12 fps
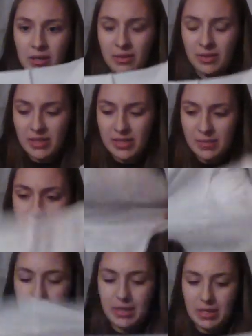This
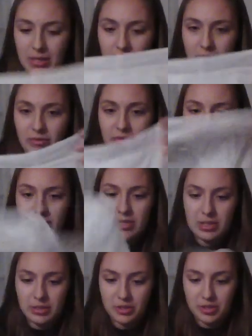might be
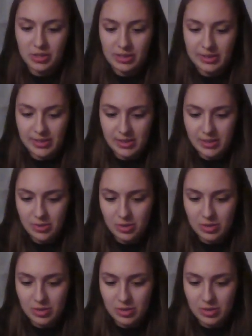vintage because this